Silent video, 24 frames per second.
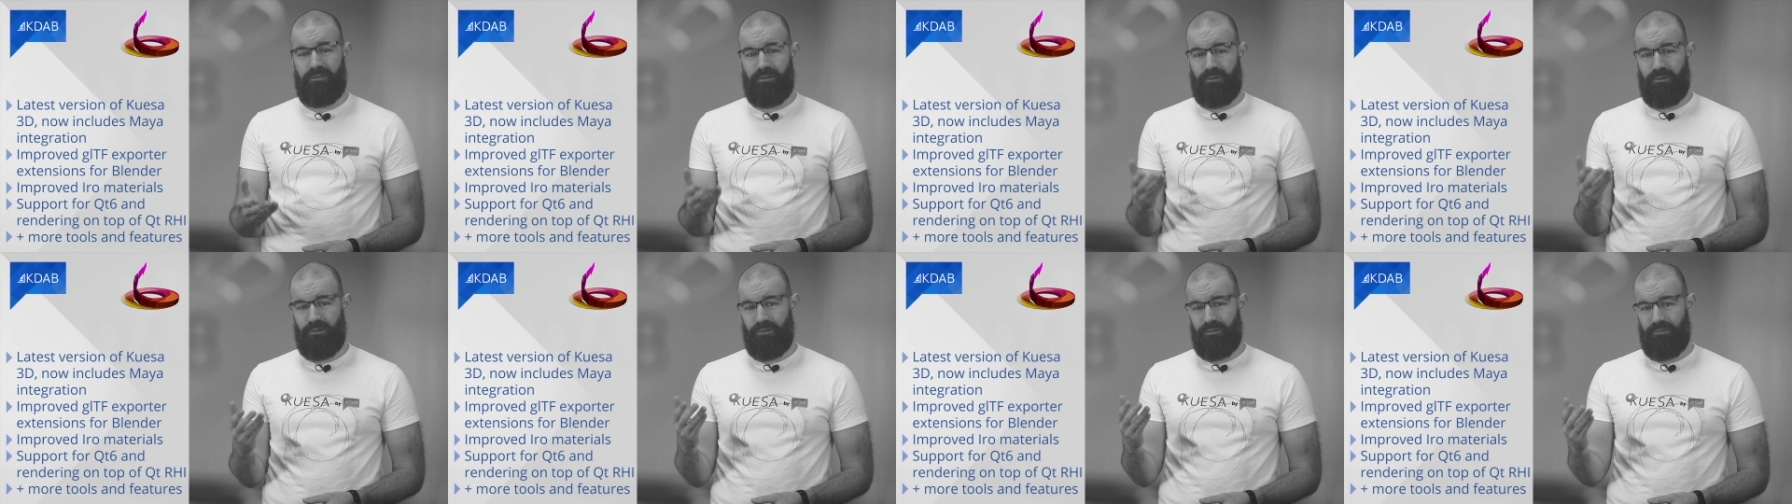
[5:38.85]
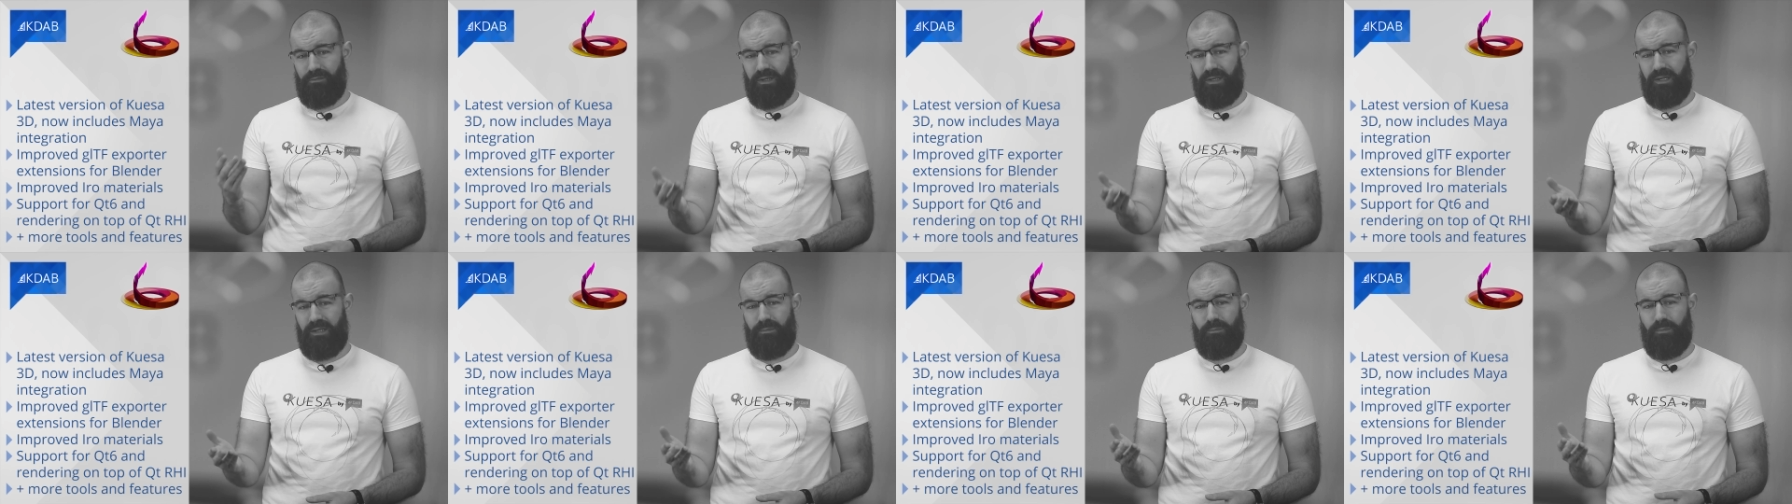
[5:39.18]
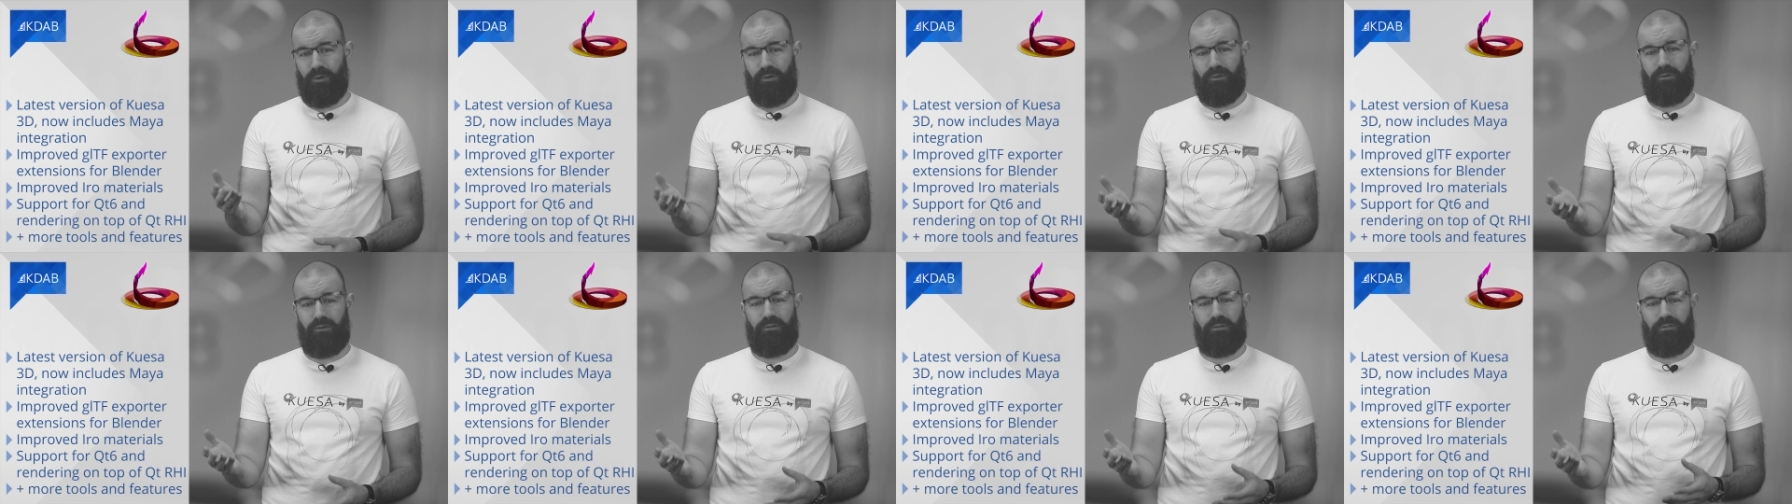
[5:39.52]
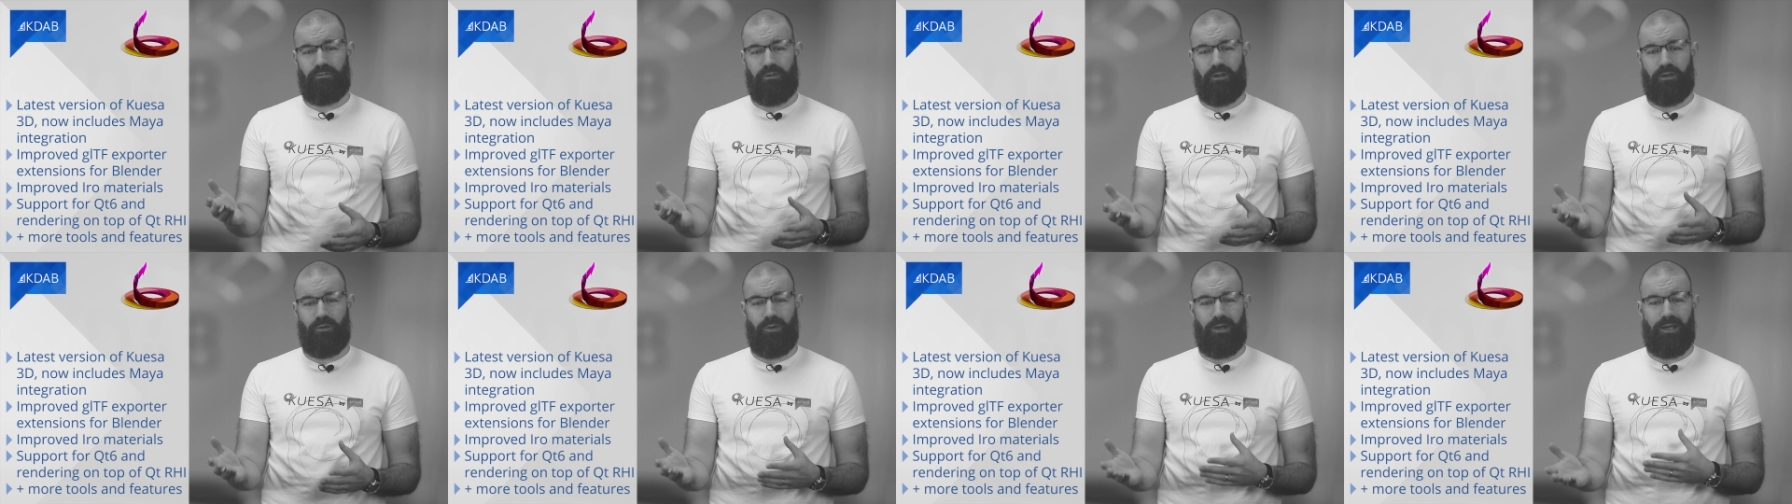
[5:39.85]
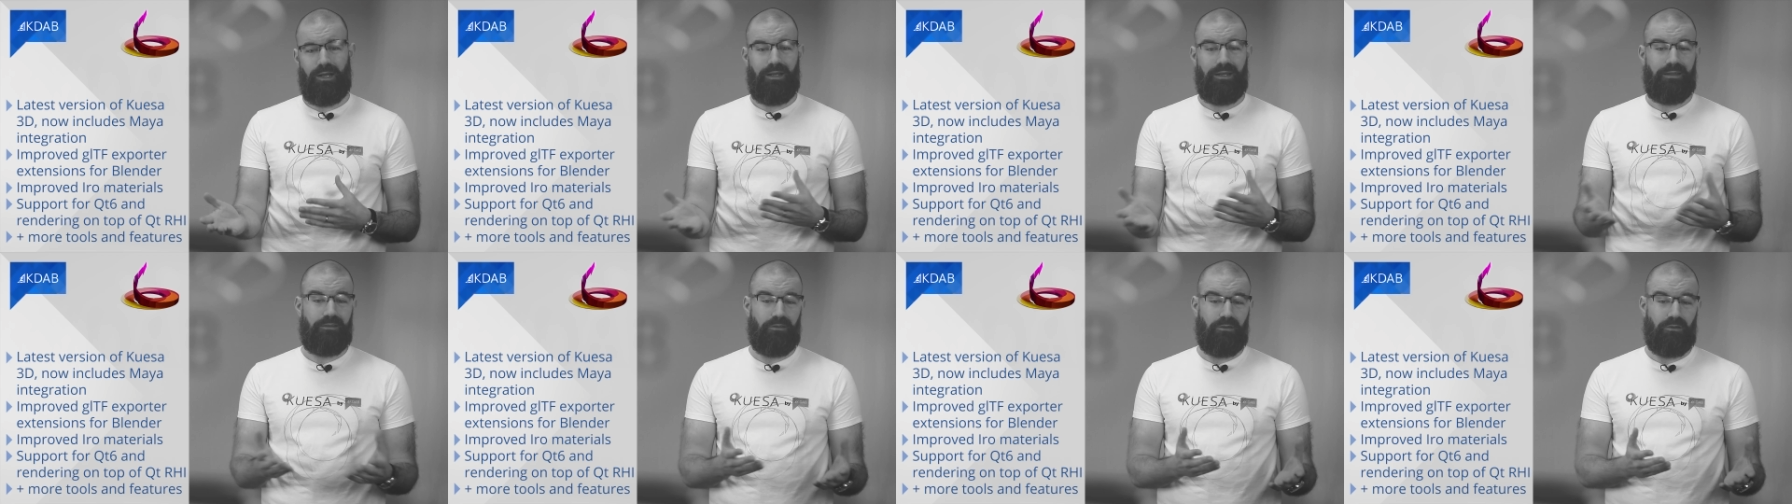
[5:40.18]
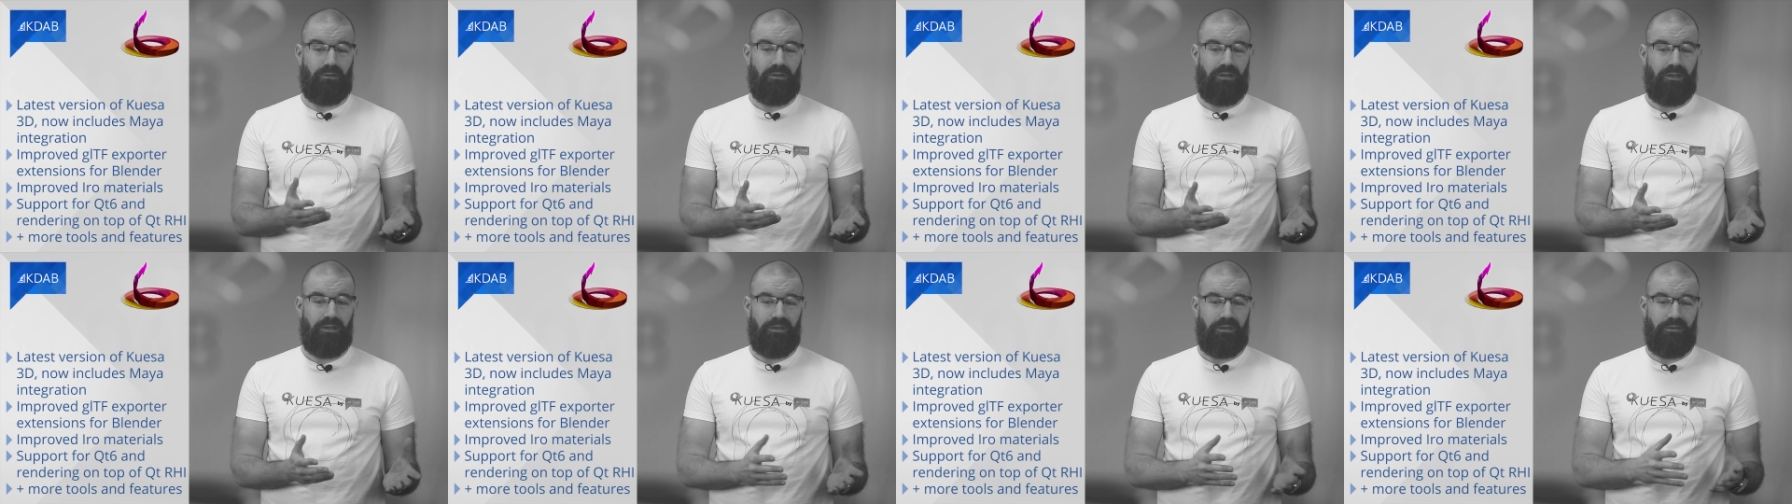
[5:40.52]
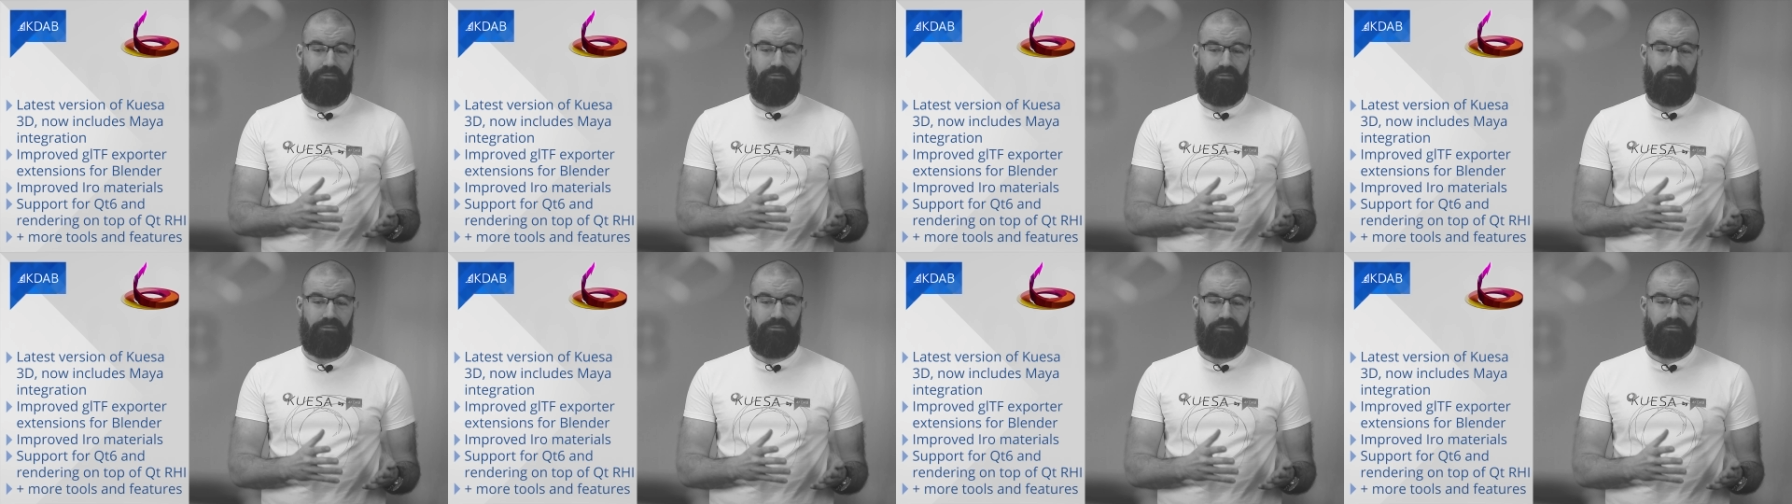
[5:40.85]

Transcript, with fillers: to three D models require little,